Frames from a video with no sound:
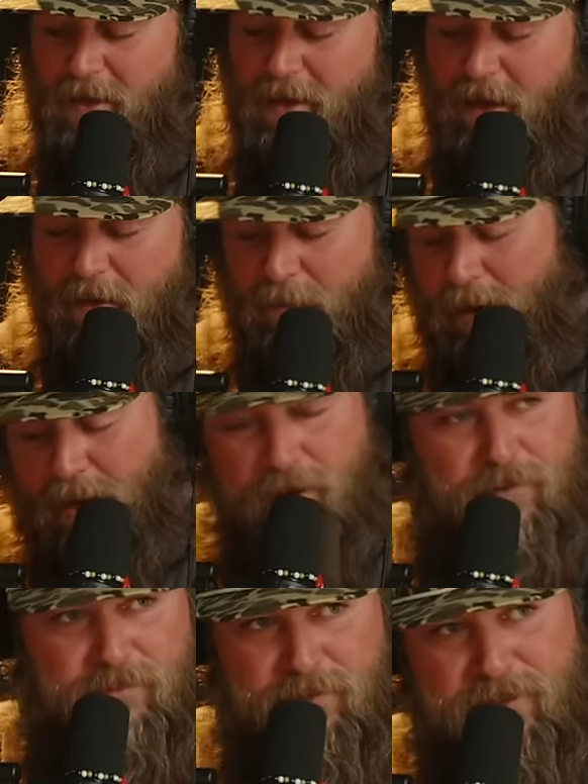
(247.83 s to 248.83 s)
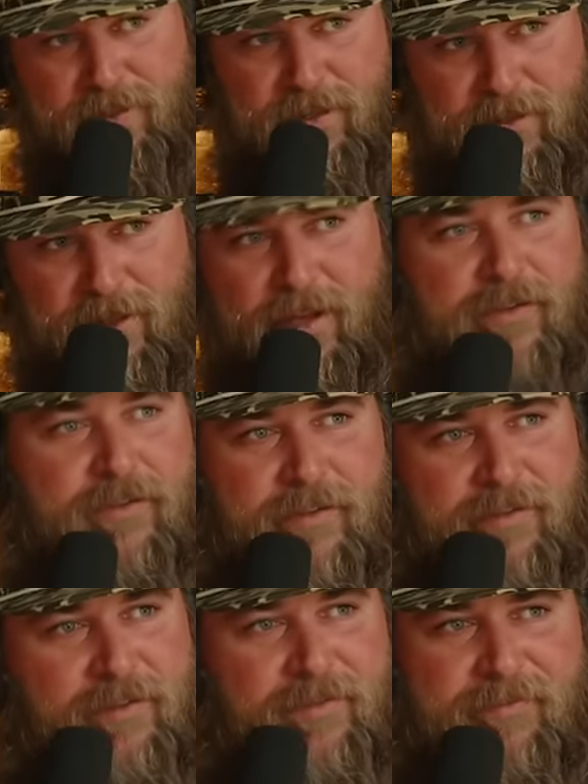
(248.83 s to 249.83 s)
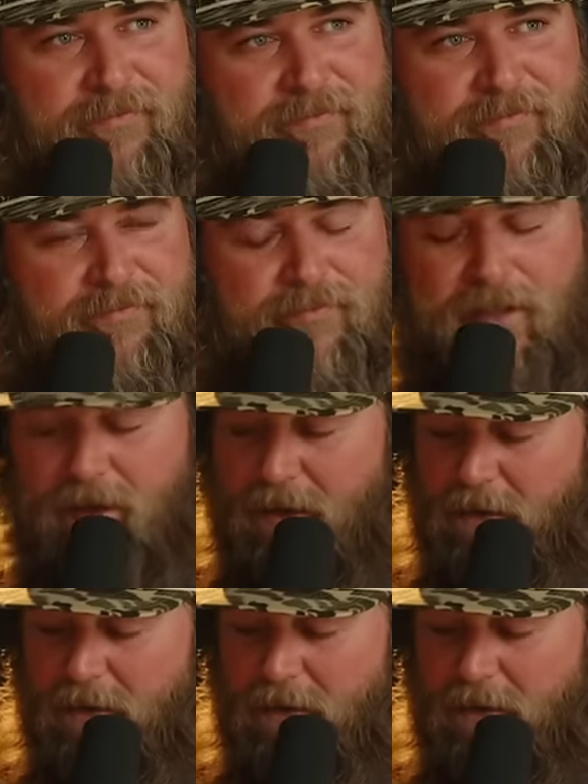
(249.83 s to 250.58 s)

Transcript: Everybody always wants to see the guns. Uh,